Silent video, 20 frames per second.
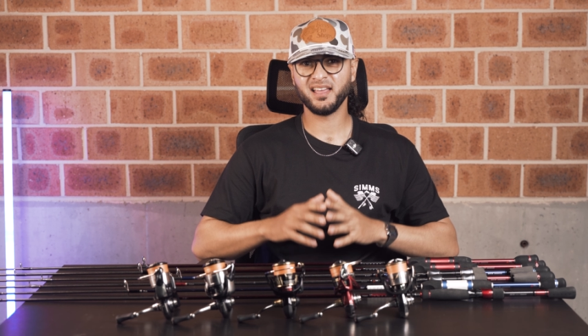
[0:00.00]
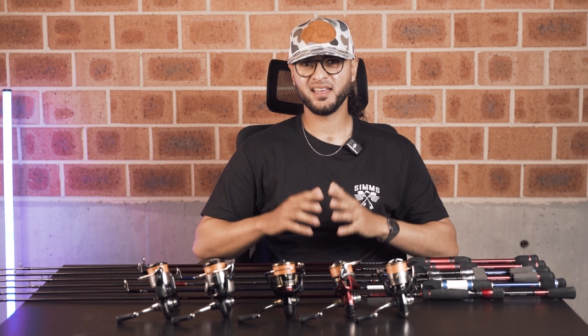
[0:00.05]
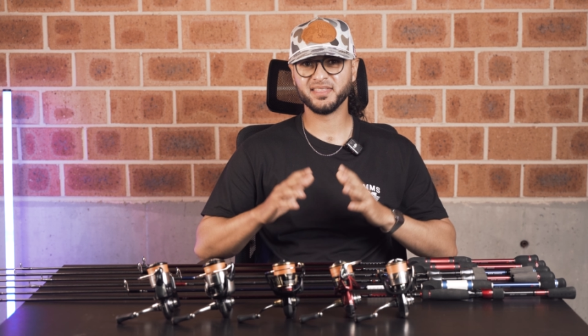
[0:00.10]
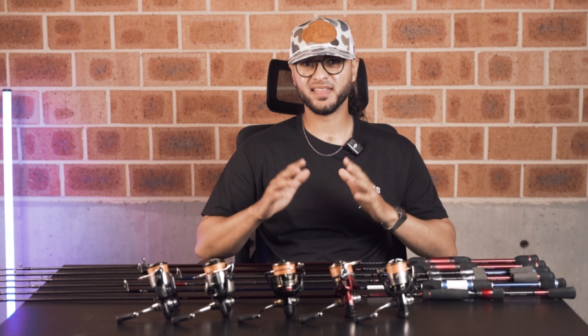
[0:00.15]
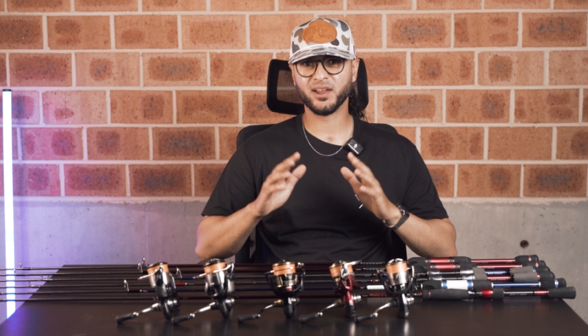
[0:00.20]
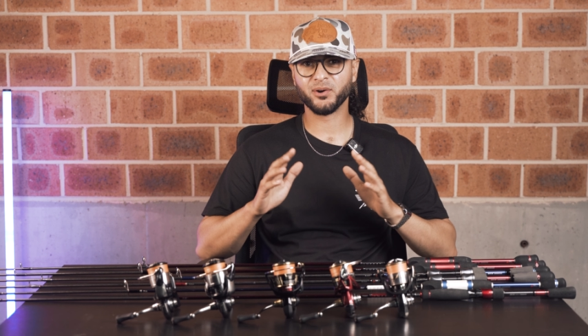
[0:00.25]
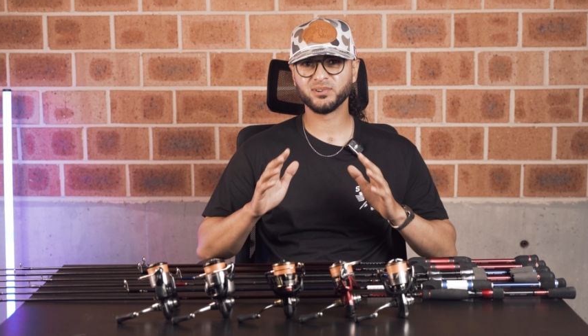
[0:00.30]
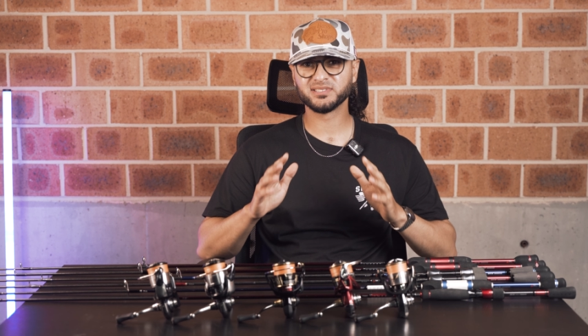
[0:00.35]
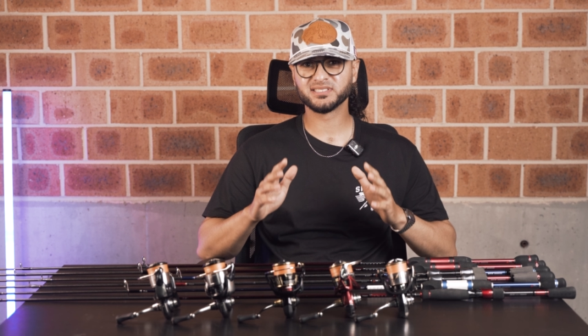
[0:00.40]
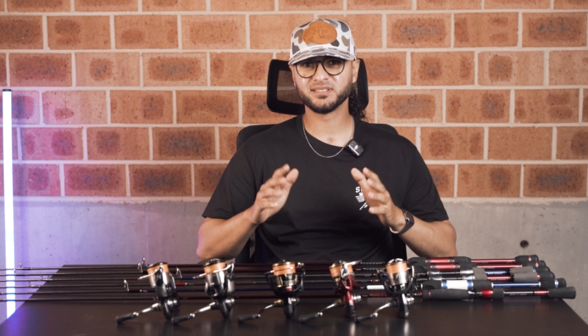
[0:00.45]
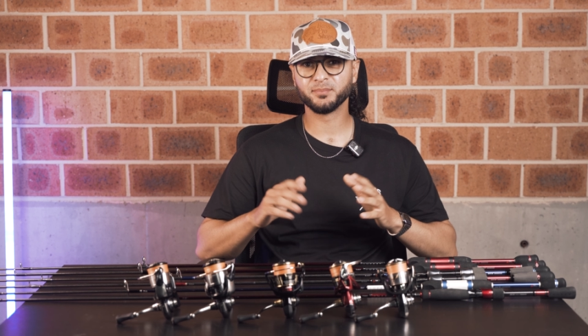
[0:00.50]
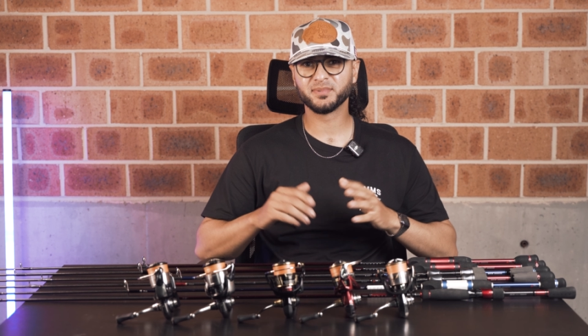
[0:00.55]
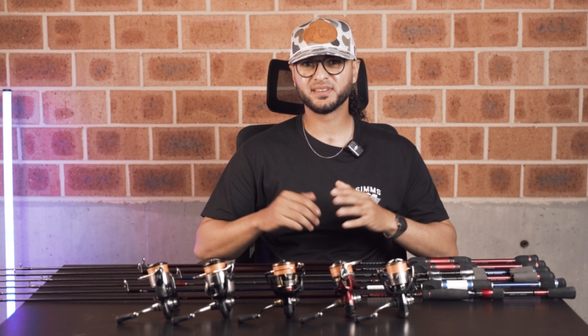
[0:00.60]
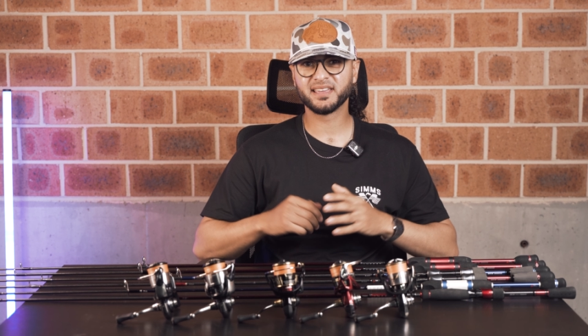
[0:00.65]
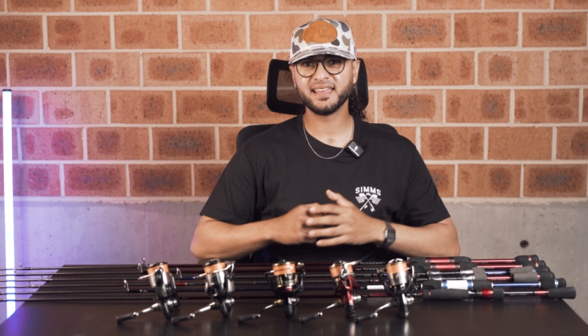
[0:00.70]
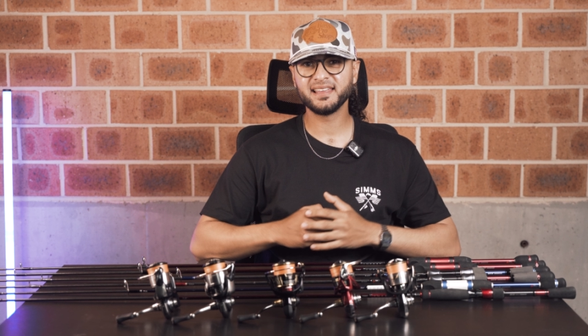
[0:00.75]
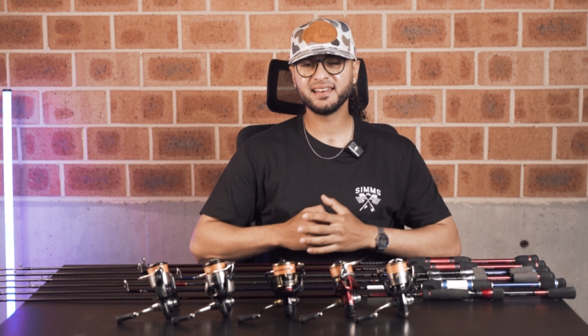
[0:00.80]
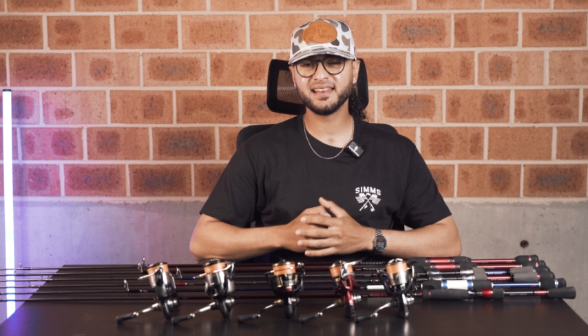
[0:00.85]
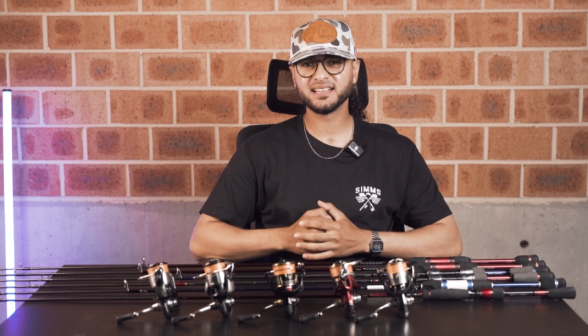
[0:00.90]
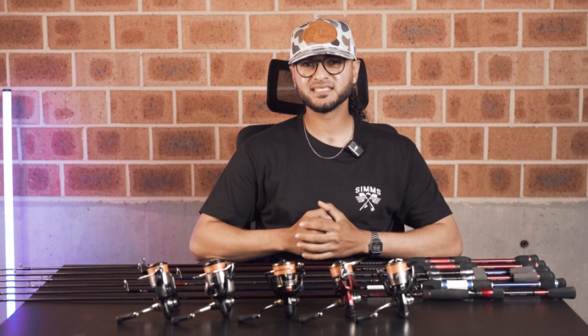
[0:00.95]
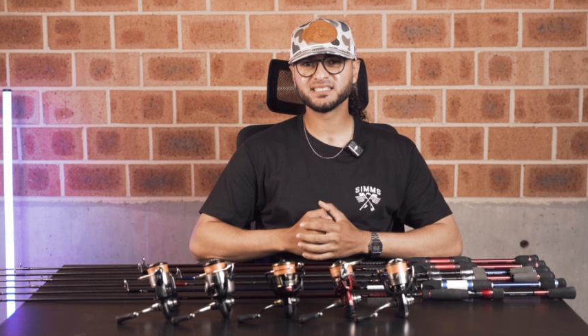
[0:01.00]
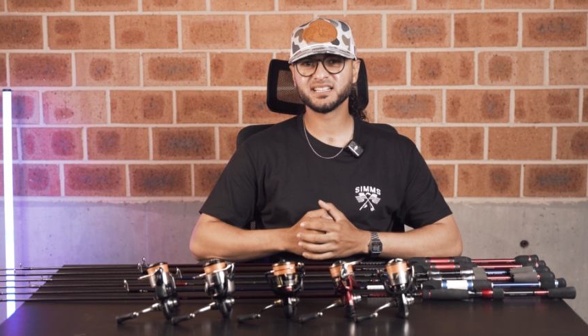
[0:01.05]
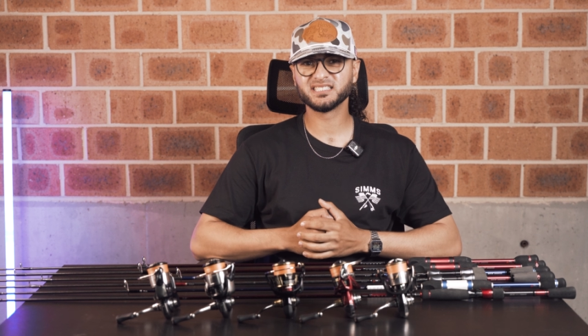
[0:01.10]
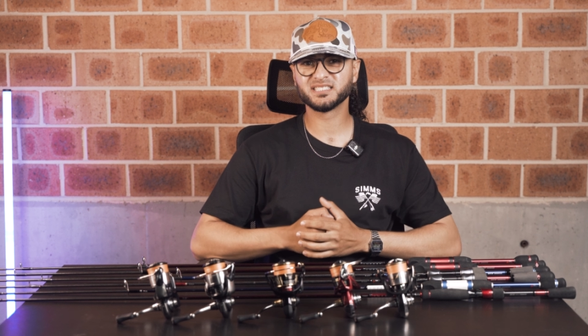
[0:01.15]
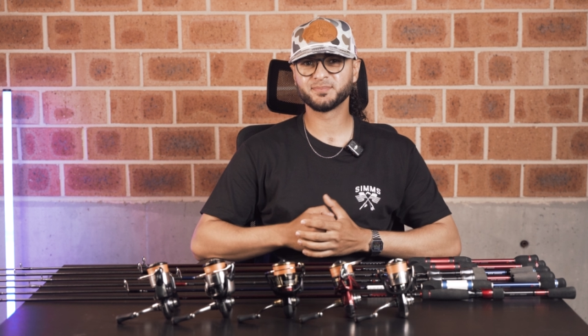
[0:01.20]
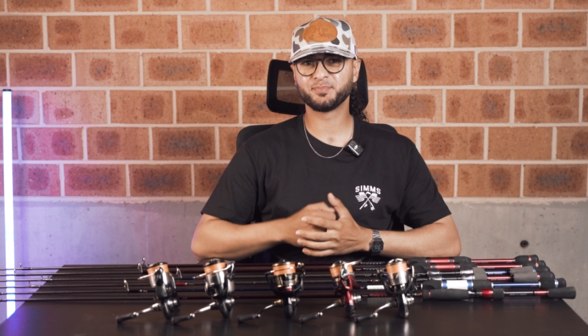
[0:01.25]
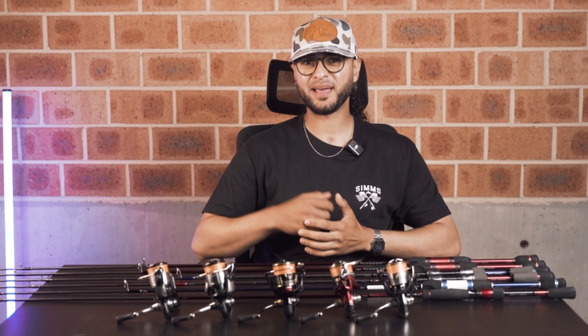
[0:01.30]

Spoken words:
there are some key lessons